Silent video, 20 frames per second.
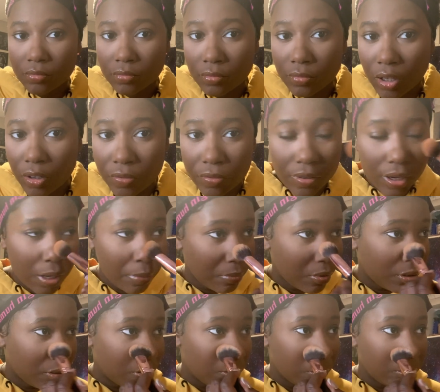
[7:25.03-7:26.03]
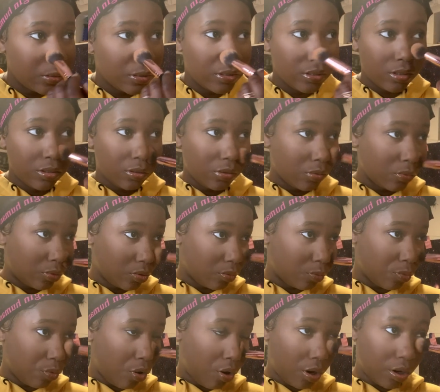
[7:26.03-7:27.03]
I feel like my nose is a little
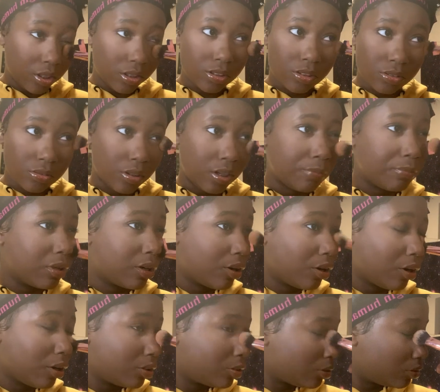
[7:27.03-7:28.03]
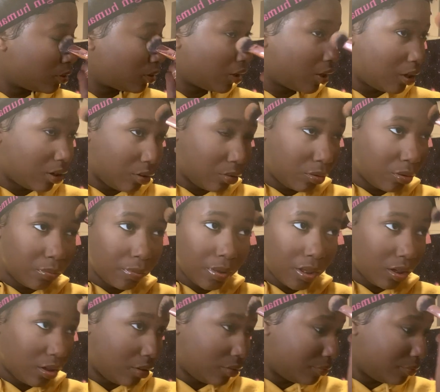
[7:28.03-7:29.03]
washed, so I'm going to contour that a little bit.